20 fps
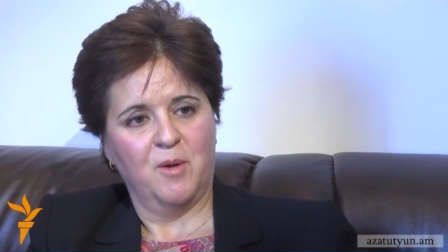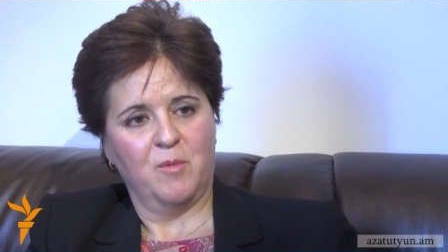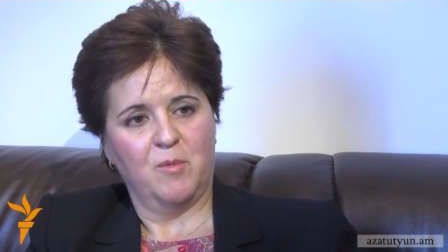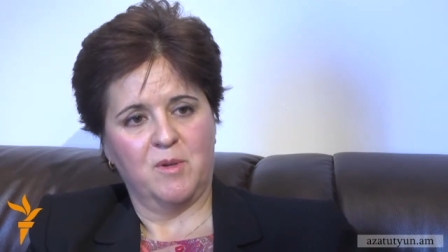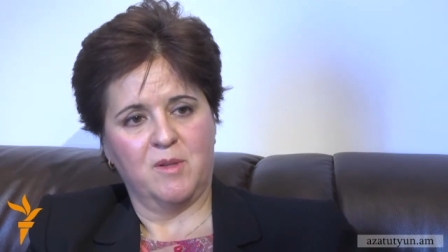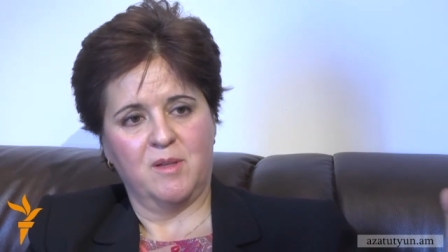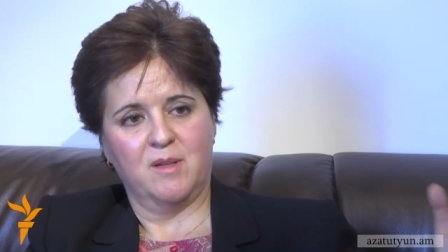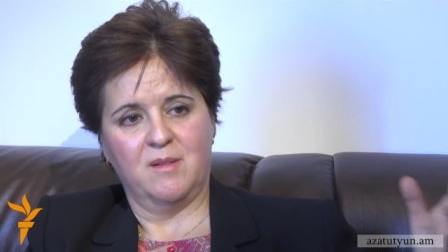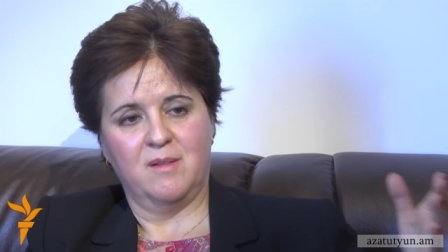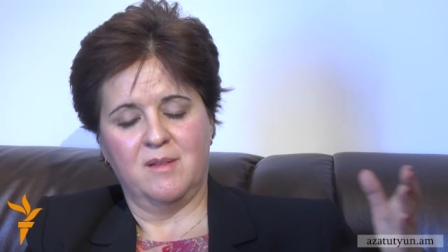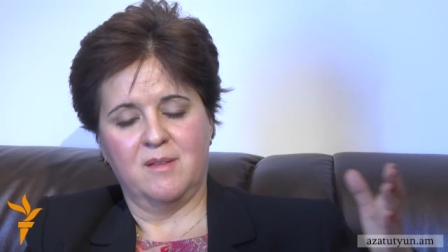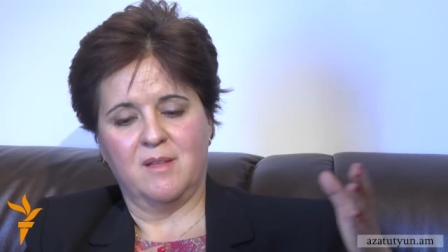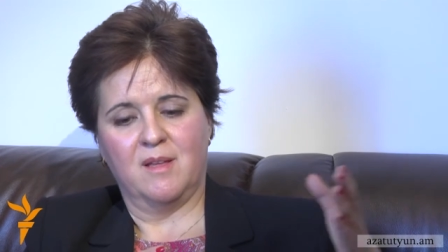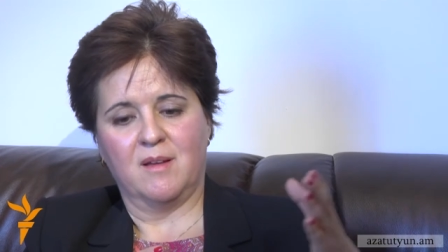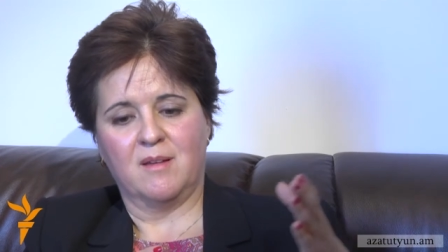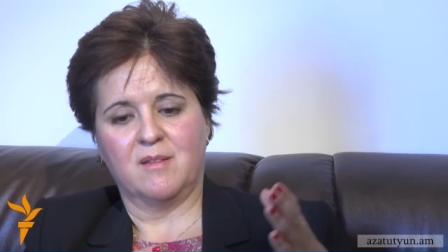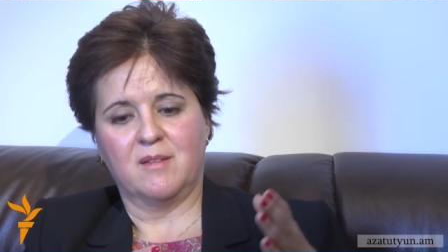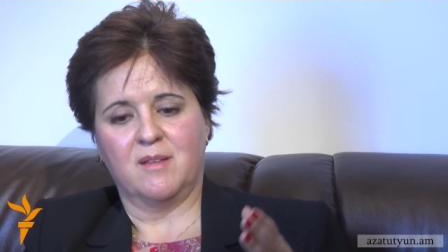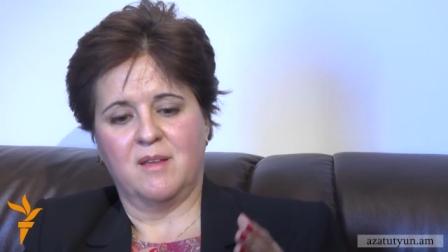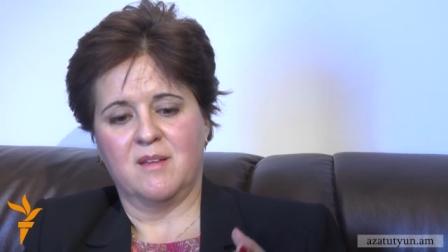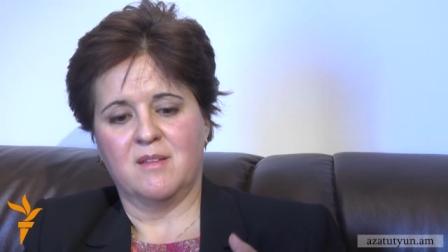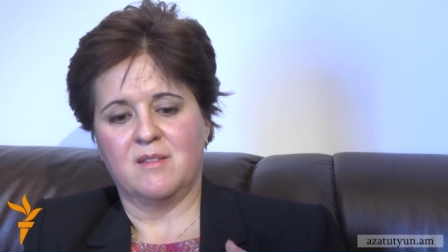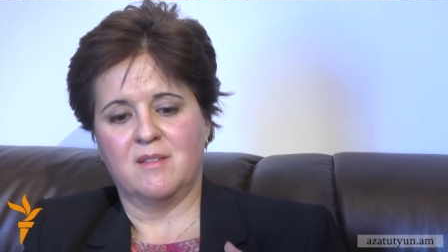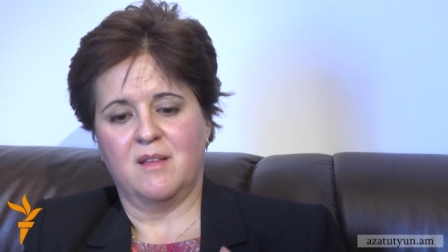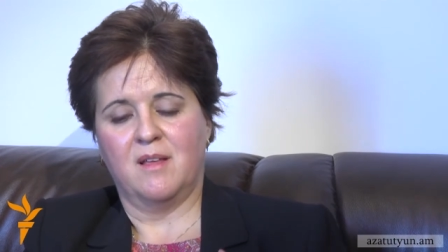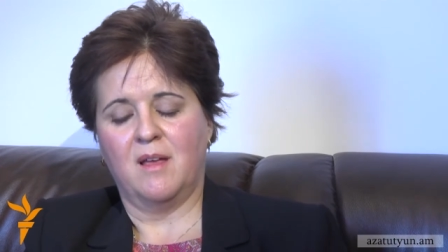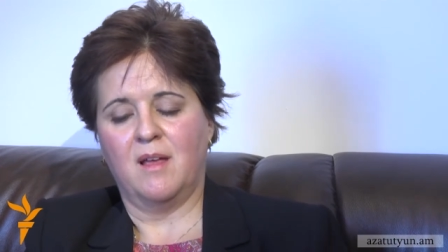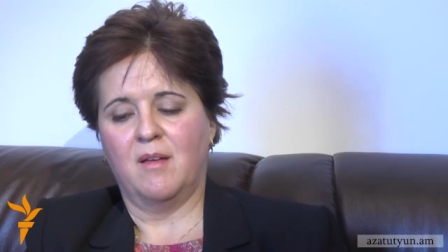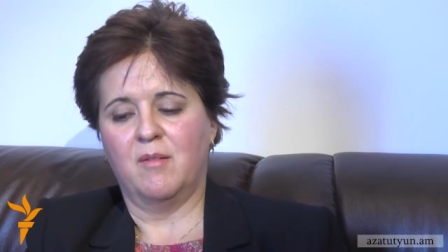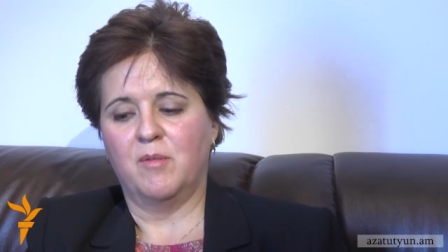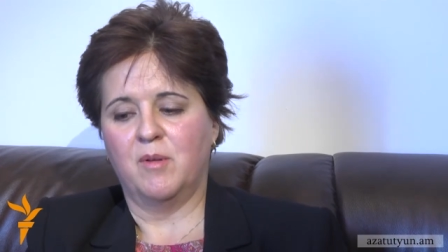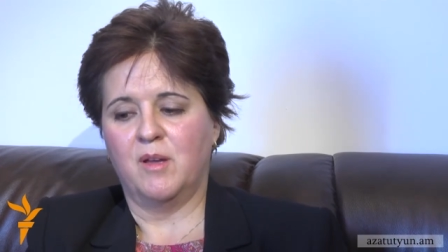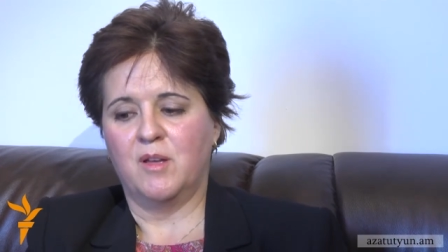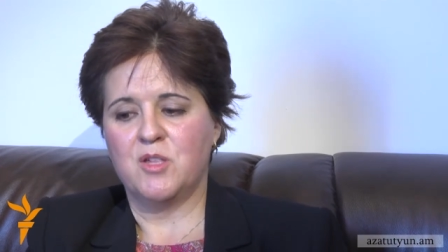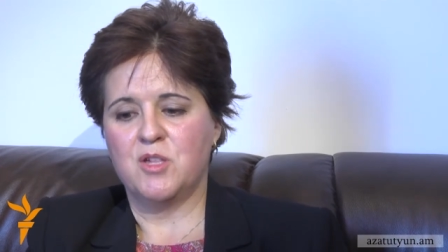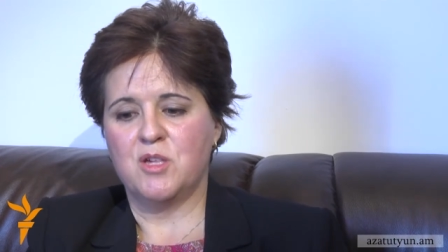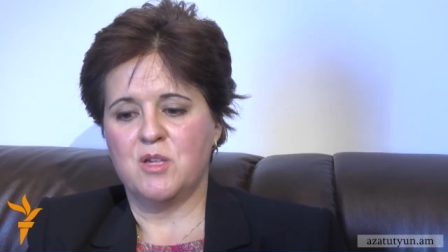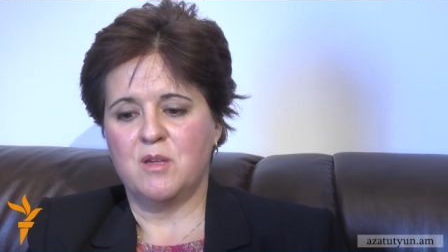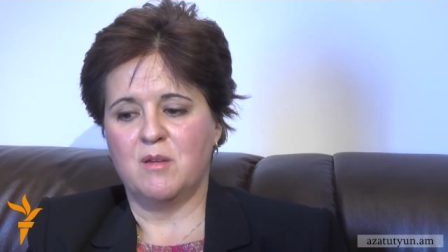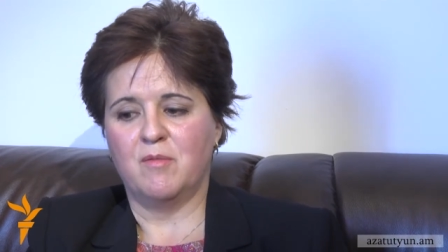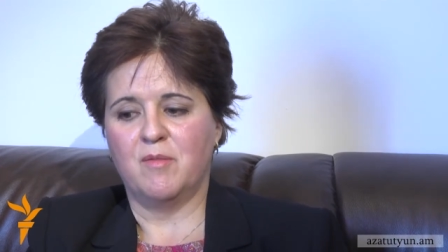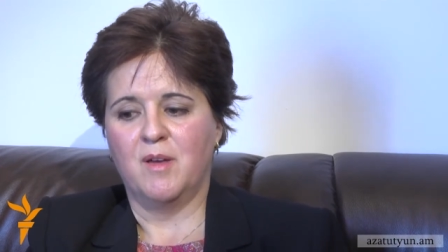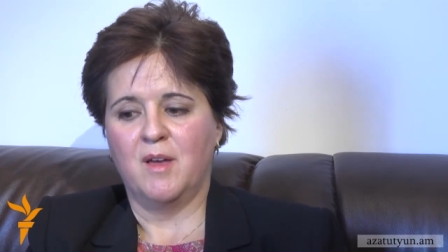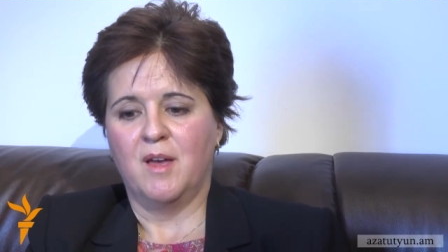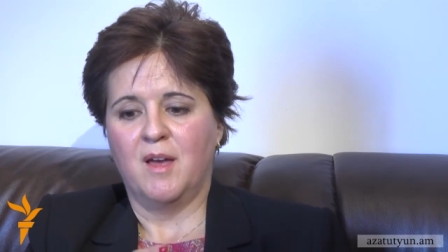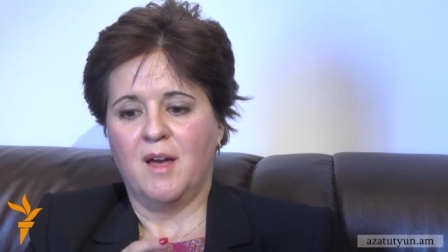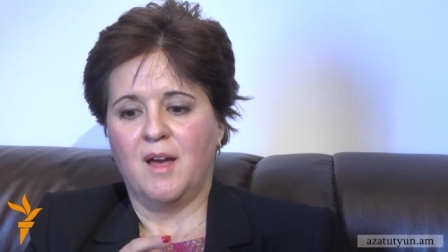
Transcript: what are the success that having achieved,